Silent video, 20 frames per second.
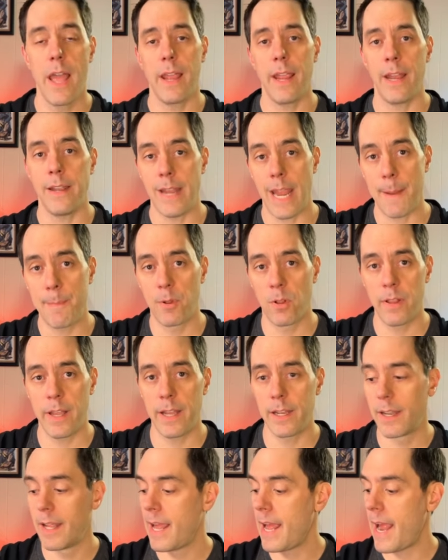enable
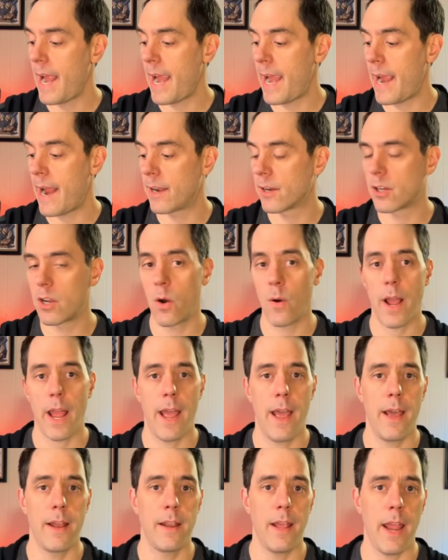it, and go
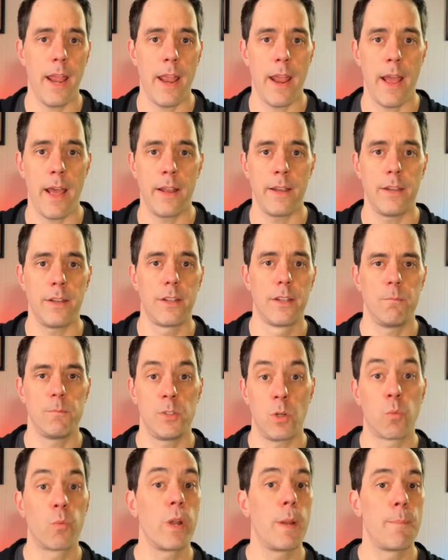ahead and
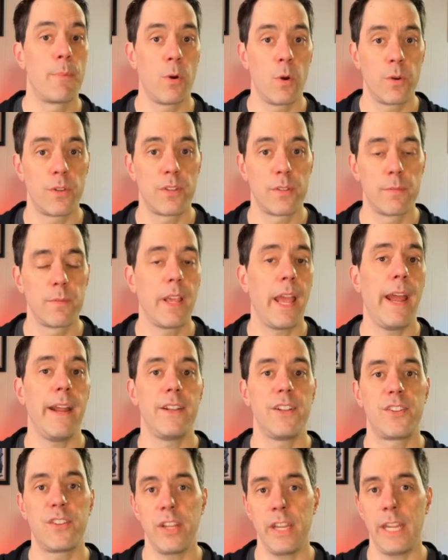reboot
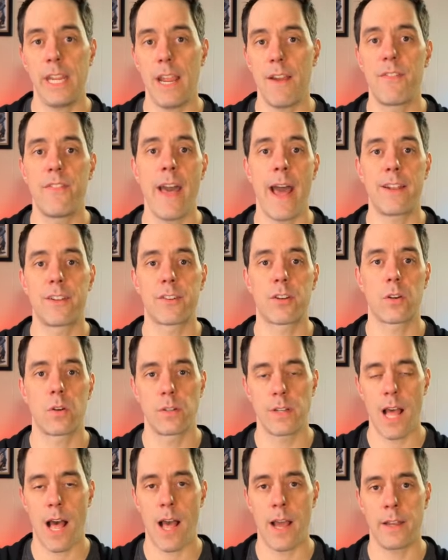and see if that's
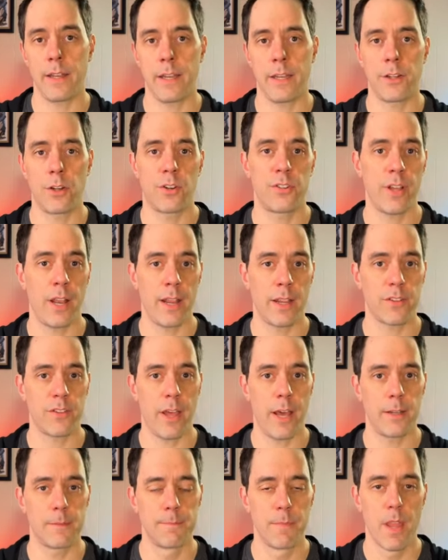turned on in your settings
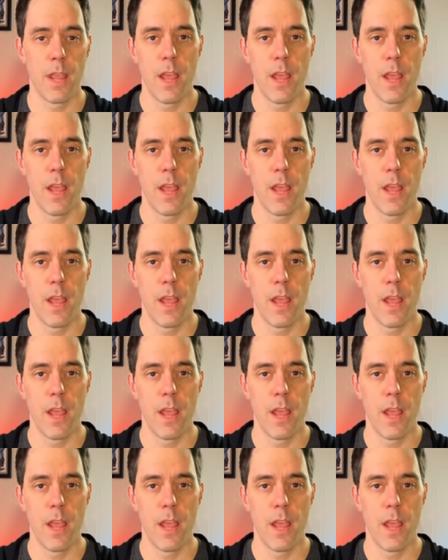then.